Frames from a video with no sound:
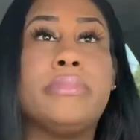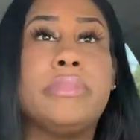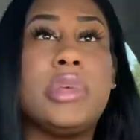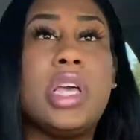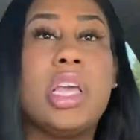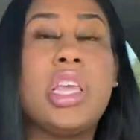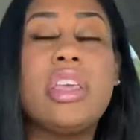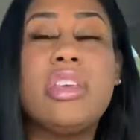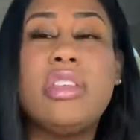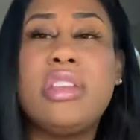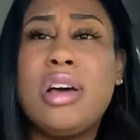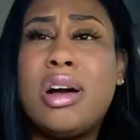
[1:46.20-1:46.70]

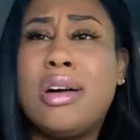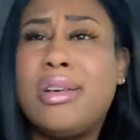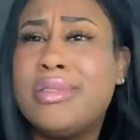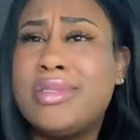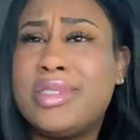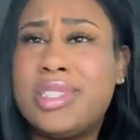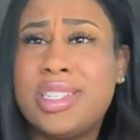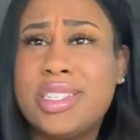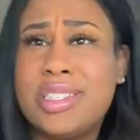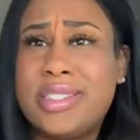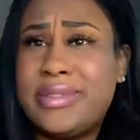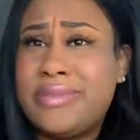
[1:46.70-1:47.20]
And
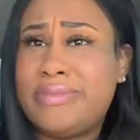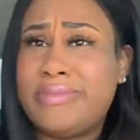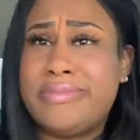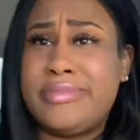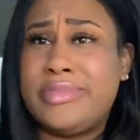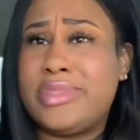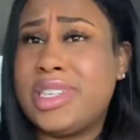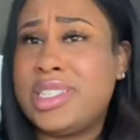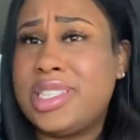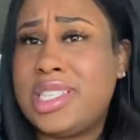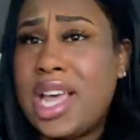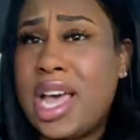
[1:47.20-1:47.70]

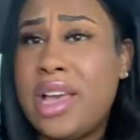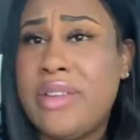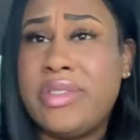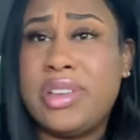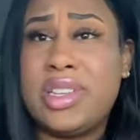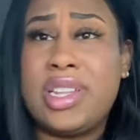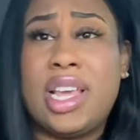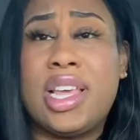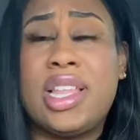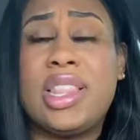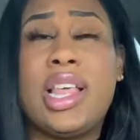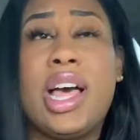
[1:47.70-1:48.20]
just
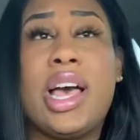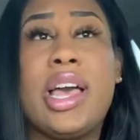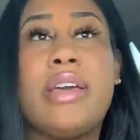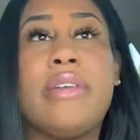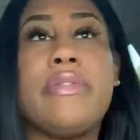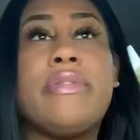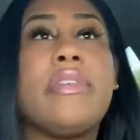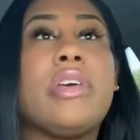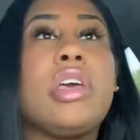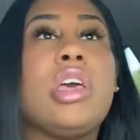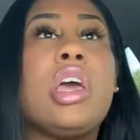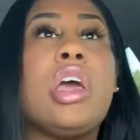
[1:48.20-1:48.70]
everyday life.
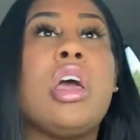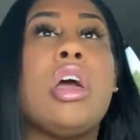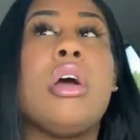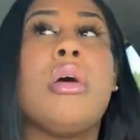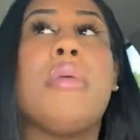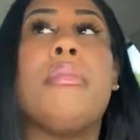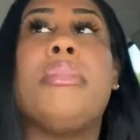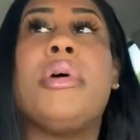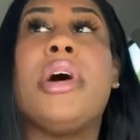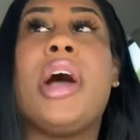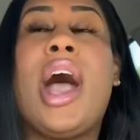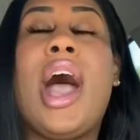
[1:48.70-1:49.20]

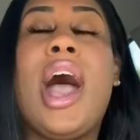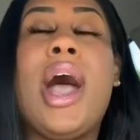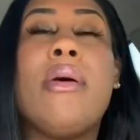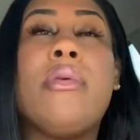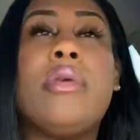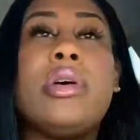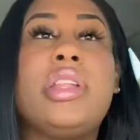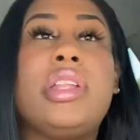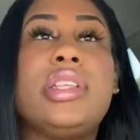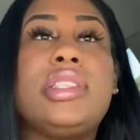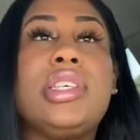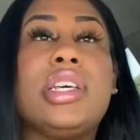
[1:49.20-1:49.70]
But I
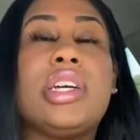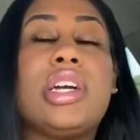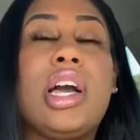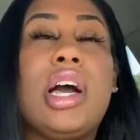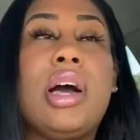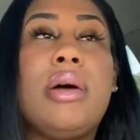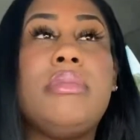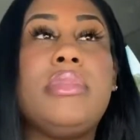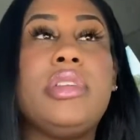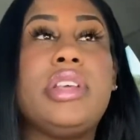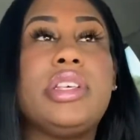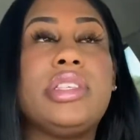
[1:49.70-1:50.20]
wanted to
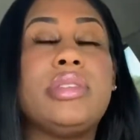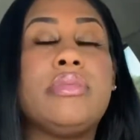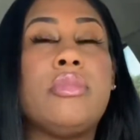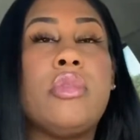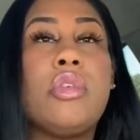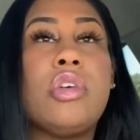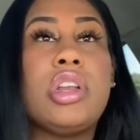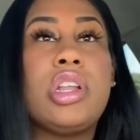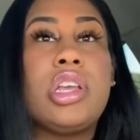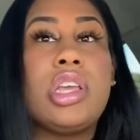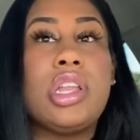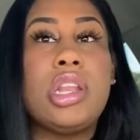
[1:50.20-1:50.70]
come this
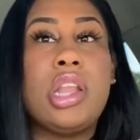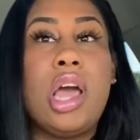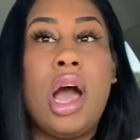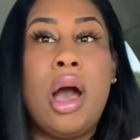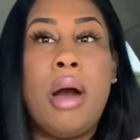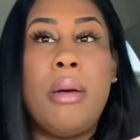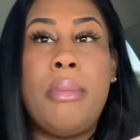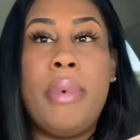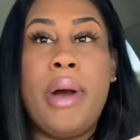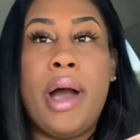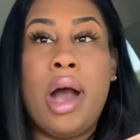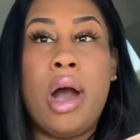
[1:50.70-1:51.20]
morning
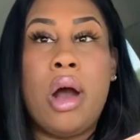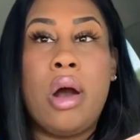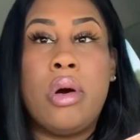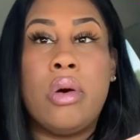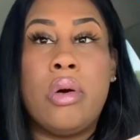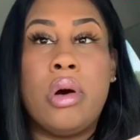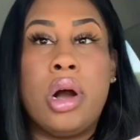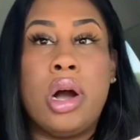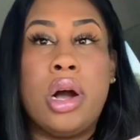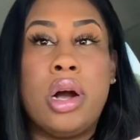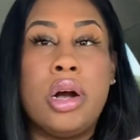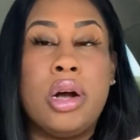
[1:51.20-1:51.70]

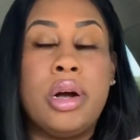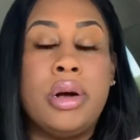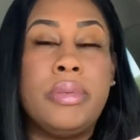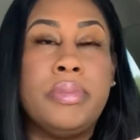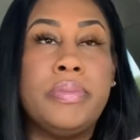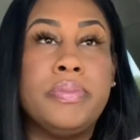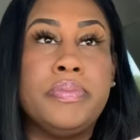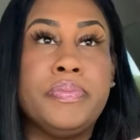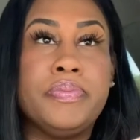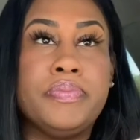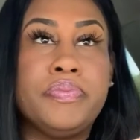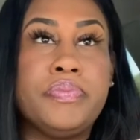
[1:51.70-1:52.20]
about
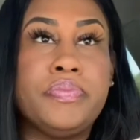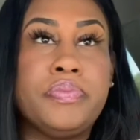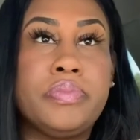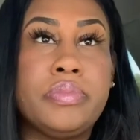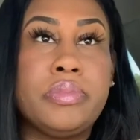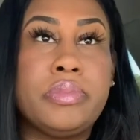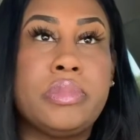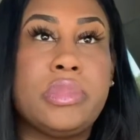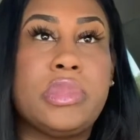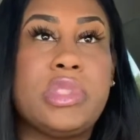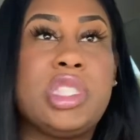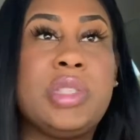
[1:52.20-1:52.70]

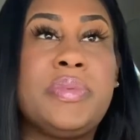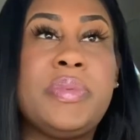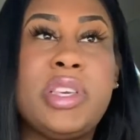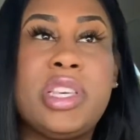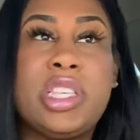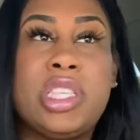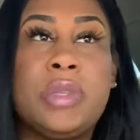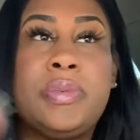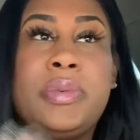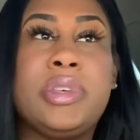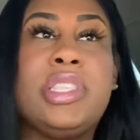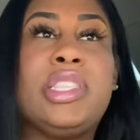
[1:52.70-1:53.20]
speak
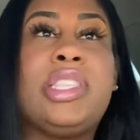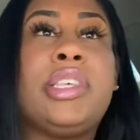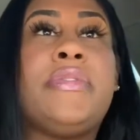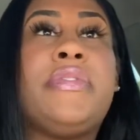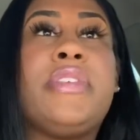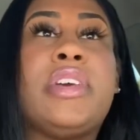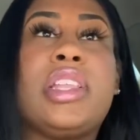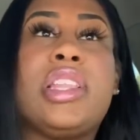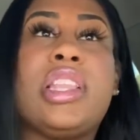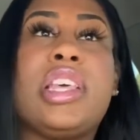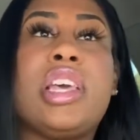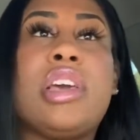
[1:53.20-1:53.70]

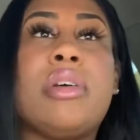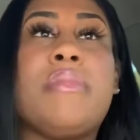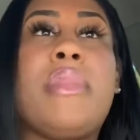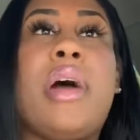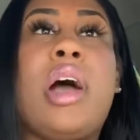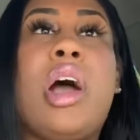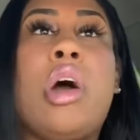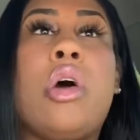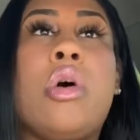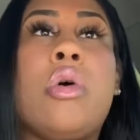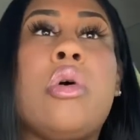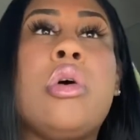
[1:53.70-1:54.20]
specifically
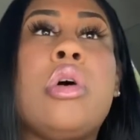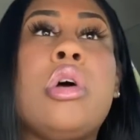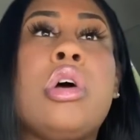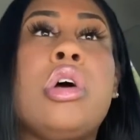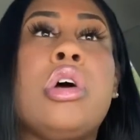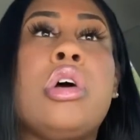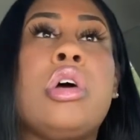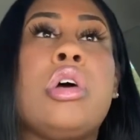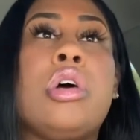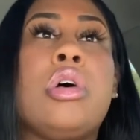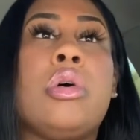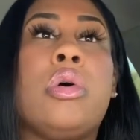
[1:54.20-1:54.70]
about,
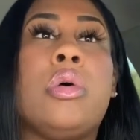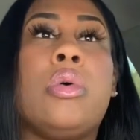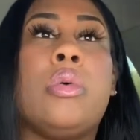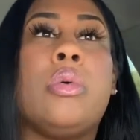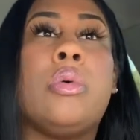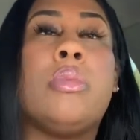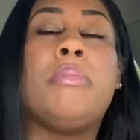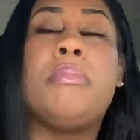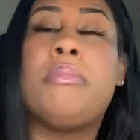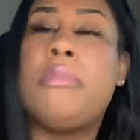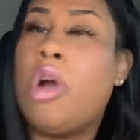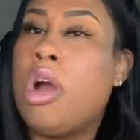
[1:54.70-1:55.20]

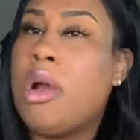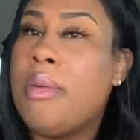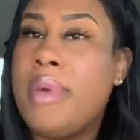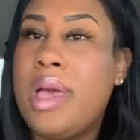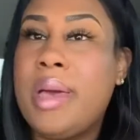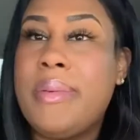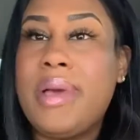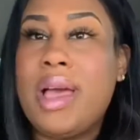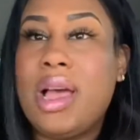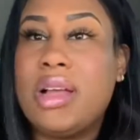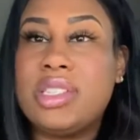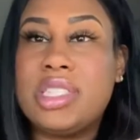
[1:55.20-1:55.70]
or
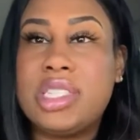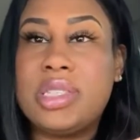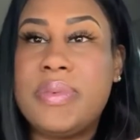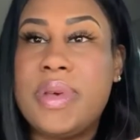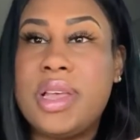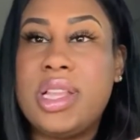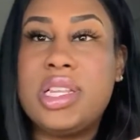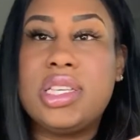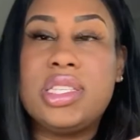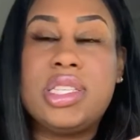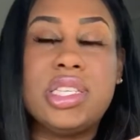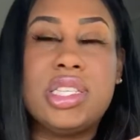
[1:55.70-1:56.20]
maybe I'll just
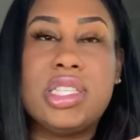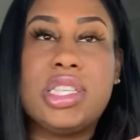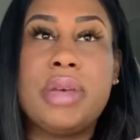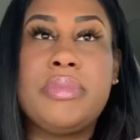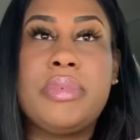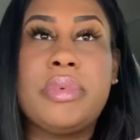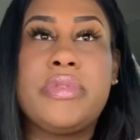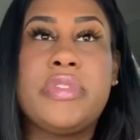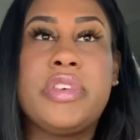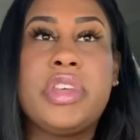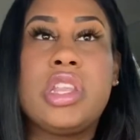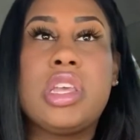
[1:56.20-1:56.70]
make this a
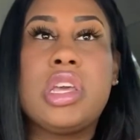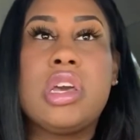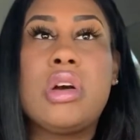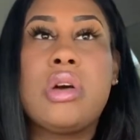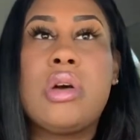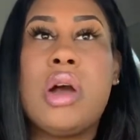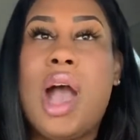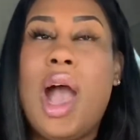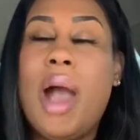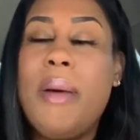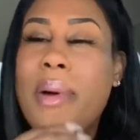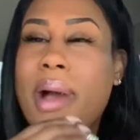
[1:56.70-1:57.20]
separate video.
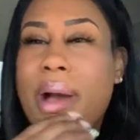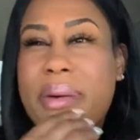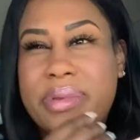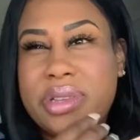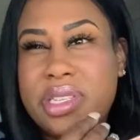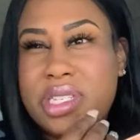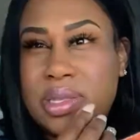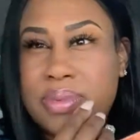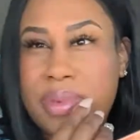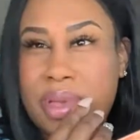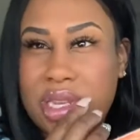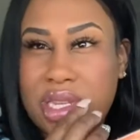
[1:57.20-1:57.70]
I'll probably
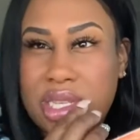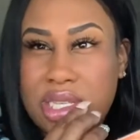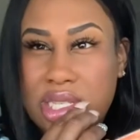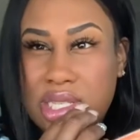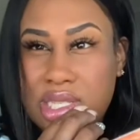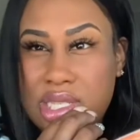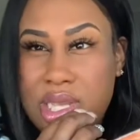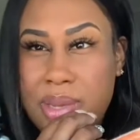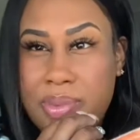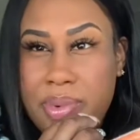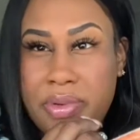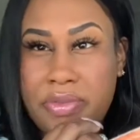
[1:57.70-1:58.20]
just make this a
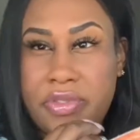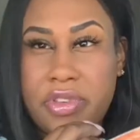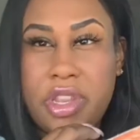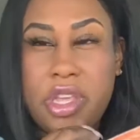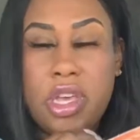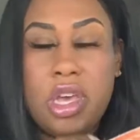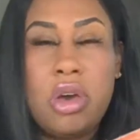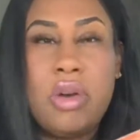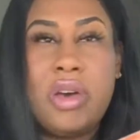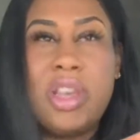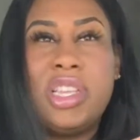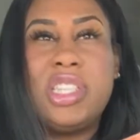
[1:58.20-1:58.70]
separate
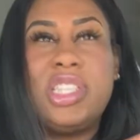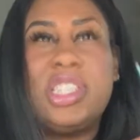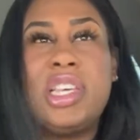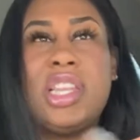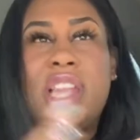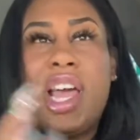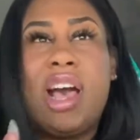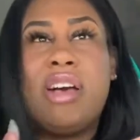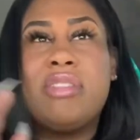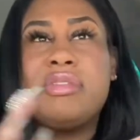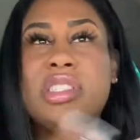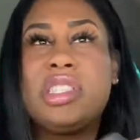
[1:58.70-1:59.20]
video, and
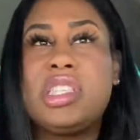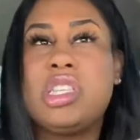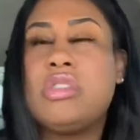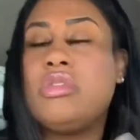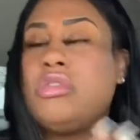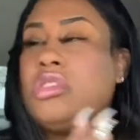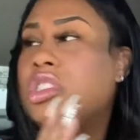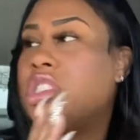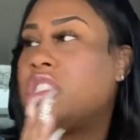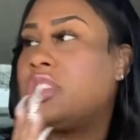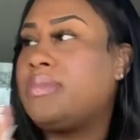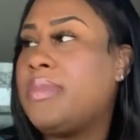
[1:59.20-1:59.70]
then I'll still
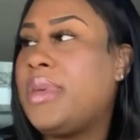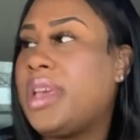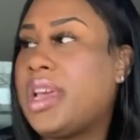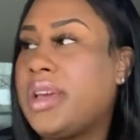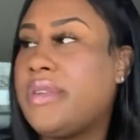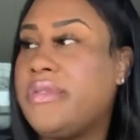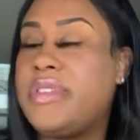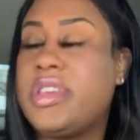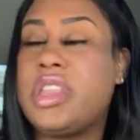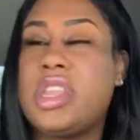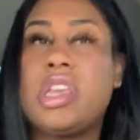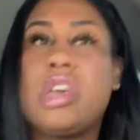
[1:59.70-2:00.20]
just make
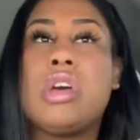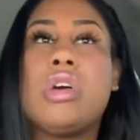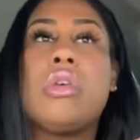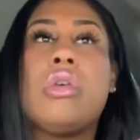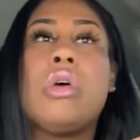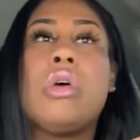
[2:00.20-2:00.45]
a video